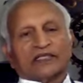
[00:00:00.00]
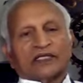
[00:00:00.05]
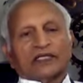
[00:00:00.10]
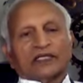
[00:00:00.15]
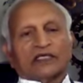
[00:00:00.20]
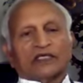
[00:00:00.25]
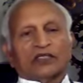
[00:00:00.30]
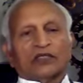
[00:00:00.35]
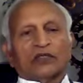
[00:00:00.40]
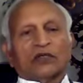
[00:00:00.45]

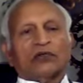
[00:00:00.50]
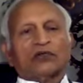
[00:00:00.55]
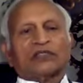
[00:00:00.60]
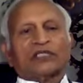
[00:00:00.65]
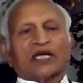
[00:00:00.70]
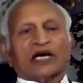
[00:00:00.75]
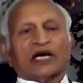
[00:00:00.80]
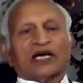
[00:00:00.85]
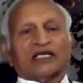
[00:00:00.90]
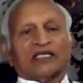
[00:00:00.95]
no
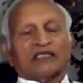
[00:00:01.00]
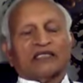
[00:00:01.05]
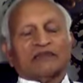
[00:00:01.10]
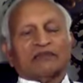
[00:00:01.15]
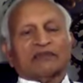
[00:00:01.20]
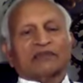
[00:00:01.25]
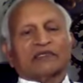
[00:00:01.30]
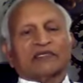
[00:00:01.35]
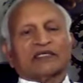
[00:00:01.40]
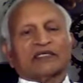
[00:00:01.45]
time,
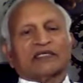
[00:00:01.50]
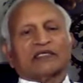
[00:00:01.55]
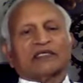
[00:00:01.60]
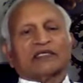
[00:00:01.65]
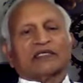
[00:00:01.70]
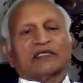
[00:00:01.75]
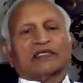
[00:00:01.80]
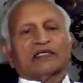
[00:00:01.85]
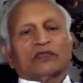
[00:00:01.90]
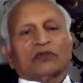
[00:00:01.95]

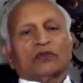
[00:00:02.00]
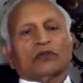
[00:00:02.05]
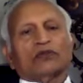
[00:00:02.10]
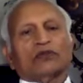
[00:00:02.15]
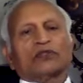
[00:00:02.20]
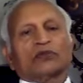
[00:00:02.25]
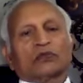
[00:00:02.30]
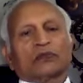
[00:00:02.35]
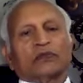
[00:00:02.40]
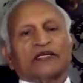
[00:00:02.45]
no
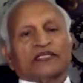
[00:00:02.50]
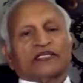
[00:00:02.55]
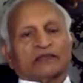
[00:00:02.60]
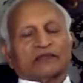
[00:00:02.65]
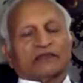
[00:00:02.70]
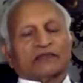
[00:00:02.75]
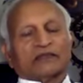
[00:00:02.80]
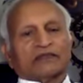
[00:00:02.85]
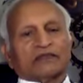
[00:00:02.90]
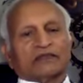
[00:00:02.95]

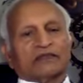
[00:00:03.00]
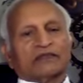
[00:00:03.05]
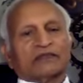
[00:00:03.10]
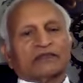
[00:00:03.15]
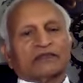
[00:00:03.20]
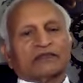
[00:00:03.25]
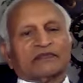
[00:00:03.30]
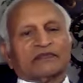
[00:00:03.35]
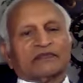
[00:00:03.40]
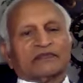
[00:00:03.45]
space.
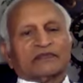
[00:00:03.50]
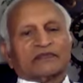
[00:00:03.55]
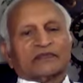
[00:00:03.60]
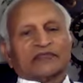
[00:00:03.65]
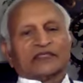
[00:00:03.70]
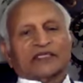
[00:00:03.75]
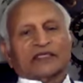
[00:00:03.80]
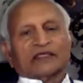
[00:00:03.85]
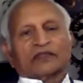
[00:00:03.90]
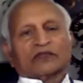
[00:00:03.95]

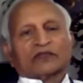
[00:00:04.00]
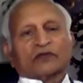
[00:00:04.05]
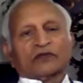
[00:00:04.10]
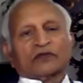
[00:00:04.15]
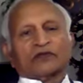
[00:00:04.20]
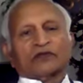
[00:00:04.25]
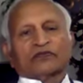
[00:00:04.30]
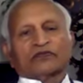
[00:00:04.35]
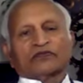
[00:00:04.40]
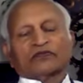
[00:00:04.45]
So
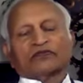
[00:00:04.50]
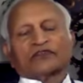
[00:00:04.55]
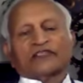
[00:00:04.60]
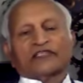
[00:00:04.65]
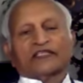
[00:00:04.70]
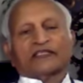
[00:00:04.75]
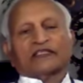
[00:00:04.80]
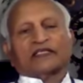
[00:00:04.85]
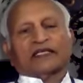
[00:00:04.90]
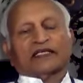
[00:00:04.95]
you
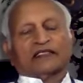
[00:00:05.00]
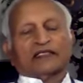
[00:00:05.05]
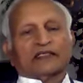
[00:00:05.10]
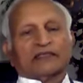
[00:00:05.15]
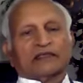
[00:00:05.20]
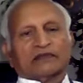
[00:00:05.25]
feel that.